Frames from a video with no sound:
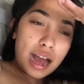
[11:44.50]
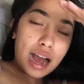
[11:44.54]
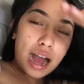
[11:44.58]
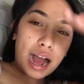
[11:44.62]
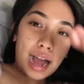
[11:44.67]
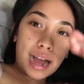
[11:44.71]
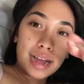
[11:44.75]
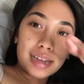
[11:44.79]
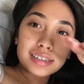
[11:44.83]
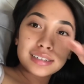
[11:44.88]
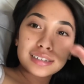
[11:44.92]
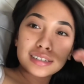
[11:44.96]

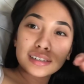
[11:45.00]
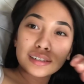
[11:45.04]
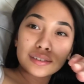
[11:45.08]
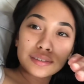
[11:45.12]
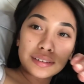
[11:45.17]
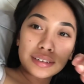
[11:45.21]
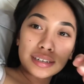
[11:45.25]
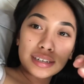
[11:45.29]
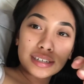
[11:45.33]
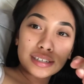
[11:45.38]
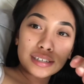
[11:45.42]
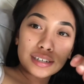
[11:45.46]
I just
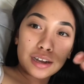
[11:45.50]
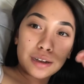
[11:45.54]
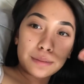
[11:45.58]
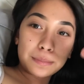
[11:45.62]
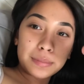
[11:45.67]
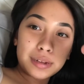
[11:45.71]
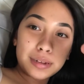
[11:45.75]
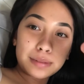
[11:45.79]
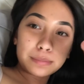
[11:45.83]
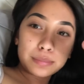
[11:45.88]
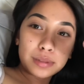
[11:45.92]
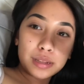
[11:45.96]
finished on
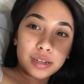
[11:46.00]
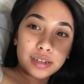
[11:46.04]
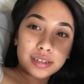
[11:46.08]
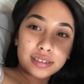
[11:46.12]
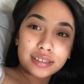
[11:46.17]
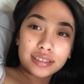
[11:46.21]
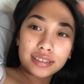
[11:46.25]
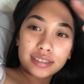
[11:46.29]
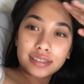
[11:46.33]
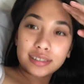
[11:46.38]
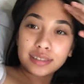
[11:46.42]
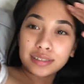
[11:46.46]
my blog
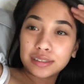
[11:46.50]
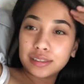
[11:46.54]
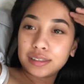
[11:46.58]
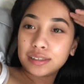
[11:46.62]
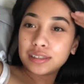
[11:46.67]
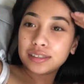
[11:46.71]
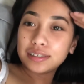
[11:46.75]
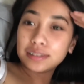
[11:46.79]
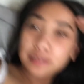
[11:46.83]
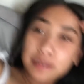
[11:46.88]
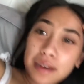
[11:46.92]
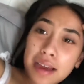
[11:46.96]
season
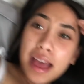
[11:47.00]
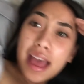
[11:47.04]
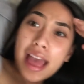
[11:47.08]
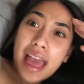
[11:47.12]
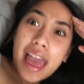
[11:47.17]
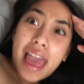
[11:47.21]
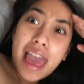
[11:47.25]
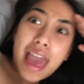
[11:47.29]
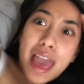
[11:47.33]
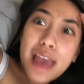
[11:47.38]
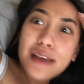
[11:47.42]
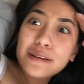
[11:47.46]
2,
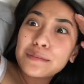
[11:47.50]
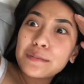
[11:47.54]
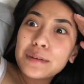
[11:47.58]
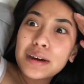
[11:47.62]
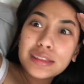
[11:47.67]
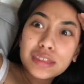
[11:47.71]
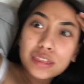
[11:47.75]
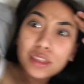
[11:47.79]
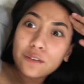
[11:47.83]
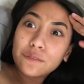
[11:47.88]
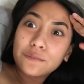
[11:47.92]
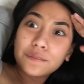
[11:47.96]
and
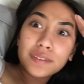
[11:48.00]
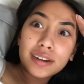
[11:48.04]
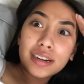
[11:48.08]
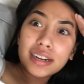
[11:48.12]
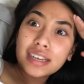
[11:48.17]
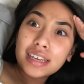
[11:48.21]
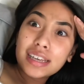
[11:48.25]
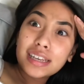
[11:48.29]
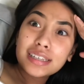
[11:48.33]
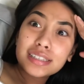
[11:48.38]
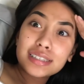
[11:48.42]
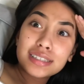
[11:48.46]
what the
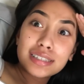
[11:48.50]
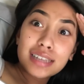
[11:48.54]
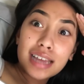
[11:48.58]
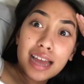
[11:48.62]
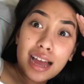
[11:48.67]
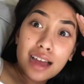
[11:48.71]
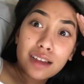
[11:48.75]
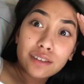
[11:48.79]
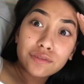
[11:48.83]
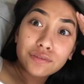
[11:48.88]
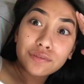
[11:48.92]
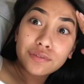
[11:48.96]
freak is
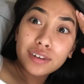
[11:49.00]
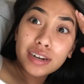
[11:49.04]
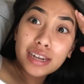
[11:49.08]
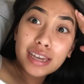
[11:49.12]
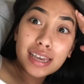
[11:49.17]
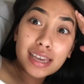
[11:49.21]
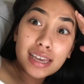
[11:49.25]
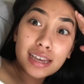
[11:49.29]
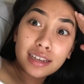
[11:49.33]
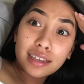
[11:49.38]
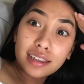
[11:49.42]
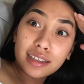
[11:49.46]
that
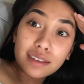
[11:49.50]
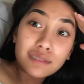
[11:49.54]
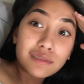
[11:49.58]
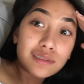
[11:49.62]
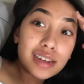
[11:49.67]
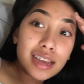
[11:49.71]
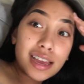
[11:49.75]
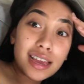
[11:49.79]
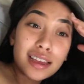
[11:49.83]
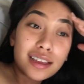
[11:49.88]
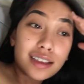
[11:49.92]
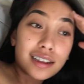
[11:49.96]
freaking
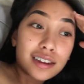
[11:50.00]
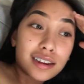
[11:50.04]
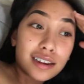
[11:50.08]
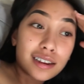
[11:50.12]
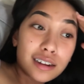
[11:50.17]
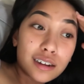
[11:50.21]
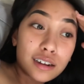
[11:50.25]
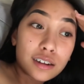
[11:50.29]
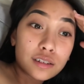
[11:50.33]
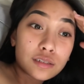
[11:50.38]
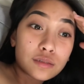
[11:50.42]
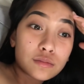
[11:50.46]

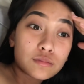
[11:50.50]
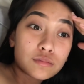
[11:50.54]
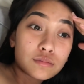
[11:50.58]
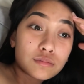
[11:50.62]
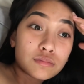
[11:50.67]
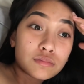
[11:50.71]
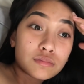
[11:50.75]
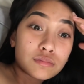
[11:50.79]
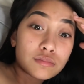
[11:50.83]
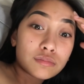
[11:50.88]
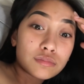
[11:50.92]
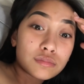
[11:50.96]
cliffhanger,
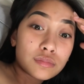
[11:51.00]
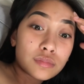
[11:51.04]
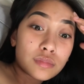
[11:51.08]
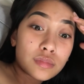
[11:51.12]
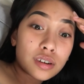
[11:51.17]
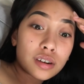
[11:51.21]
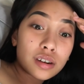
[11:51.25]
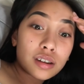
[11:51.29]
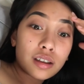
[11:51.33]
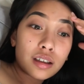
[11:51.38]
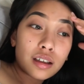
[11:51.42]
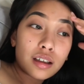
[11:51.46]

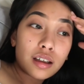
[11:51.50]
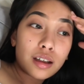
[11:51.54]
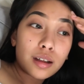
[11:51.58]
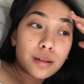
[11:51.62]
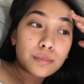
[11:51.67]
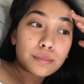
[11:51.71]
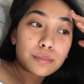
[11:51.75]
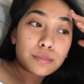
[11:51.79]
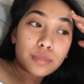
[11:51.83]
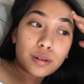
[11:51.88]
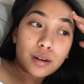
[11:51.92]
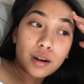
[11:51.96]

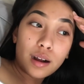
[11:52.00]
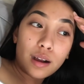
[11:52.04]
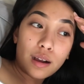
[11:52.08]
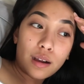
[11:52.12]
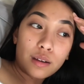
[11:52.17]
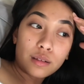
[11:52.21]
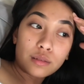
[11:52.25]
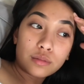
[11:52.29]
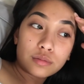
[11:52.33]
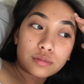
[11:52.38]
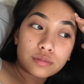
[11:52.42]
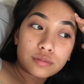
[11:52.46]

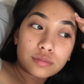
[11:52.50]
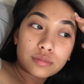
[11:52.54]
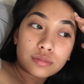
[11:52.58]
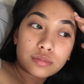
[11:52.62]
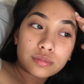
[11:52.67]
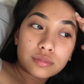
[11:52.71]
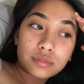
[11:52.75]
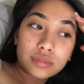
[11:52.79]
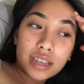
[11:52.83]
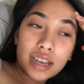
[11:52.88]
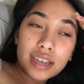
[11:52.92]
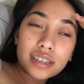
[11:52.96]
bro?
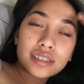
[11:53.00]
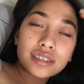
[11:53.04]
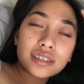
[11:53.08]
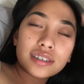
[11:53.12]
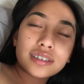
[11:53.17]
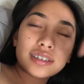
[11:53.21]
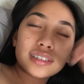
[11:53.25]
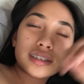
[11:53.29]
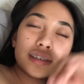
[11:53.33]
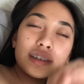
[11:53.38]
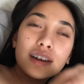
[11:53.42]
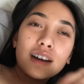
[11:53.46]
They
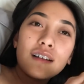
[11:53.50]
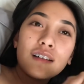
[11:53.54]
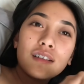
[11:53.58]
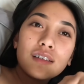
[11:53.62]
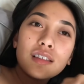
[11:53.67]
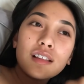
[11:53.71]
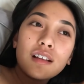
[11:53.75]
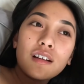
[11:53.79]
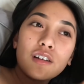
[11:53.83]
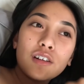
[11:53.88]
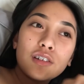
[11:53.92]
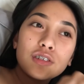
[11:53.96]
took so
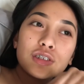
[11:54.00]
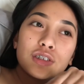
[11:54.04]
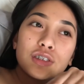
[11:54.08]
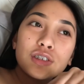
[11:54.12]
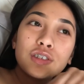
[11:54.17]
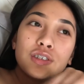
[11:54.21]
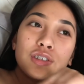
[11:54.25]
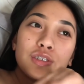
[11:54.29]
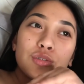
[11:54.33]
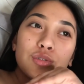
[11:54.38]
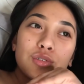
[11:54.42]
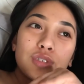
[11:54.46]
long to
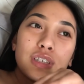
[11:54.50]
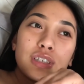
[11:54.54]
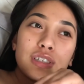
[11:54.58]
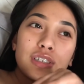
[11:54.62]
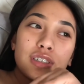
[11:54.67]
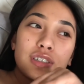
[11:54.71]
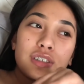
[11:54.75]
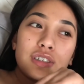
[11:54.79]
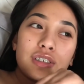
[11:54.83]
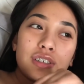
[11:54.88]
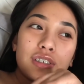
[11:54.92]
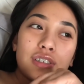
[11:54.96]
do
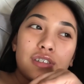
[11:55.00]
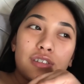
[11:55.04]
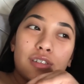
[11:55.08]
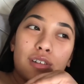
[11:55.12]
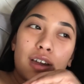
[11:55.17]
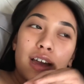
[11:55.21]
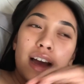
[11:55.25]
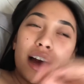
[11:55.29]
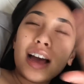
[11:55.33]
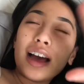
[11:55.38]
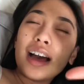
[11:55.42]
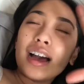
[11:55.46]
season 2.
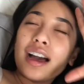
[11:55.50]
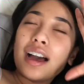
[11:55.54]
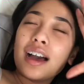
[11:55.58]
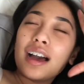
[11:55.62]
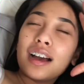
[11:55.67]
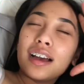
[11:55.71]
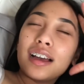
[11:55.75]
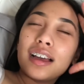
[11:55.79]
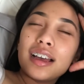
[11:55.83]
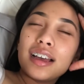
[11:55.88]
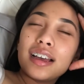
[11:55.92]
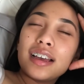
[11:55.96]

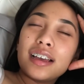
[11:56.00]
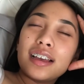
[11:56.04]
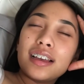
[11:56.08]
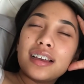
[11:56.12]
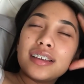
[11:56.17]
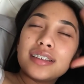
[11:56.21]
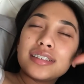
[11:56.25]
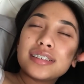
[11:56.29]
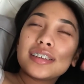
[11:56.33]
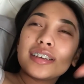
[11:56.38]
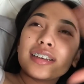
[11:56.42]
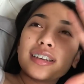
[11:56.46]

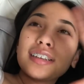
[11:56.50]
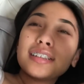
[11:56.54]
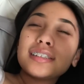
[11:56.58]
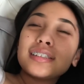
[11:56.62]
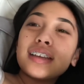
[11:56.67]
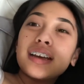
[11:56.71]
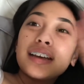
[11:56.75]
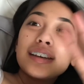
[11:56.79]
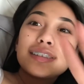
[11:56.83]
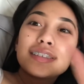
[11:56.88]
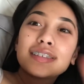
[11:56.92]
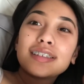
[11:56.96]
It's gonna
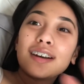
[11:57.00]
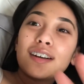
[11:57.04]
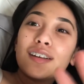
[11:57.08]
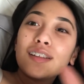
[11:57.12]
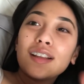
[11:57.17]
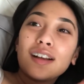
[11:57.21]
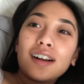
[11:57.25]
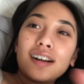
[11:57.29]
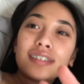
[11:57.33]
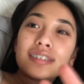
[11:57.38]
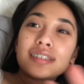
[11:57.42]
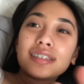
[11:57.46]
take so
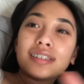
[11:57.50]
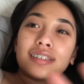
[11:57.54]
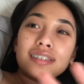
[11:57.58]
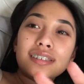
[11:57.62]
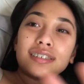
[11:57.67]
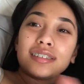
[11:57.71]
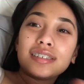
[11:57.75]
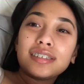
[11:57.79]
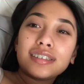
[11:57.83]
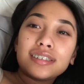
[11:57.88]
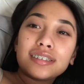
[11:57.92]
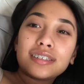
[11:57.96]
long to
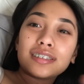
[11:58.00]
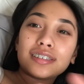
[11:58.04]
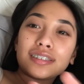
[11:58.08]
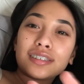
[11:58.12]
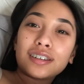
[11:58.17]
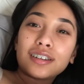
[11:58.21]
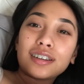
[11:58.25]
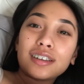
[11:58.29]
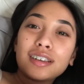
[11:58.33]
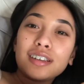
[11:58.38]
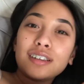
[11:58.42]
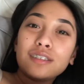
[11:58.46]
do season
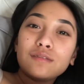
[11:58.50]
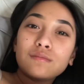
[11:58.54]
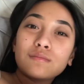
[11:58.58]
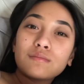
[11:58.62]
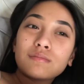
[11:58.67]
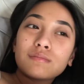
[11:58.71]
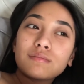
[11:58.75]
3.